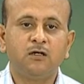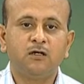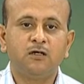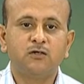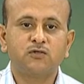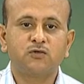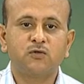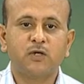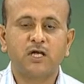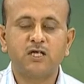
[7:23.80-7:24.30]

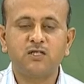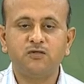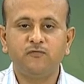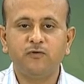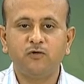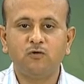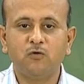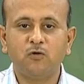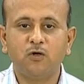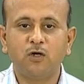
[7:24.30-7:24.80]
So, as we
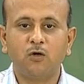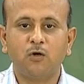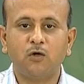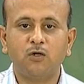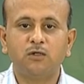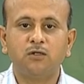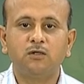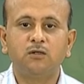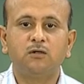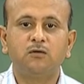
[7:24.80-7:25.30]
go
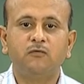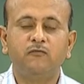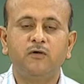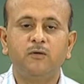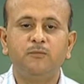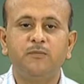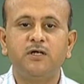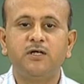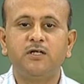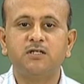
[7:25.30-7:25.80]
along, we
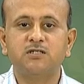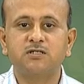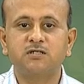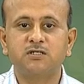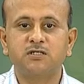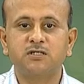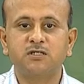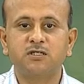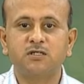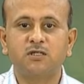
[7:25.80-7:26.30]
will be
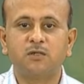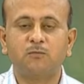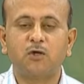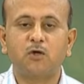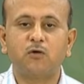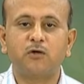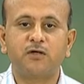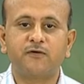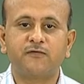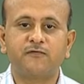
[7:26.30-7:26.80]
discussing
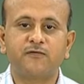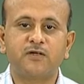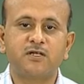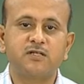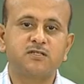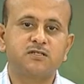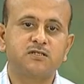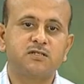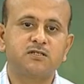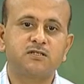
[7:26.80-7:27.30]
about
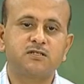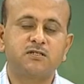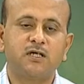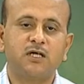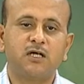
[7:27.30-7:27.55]
differences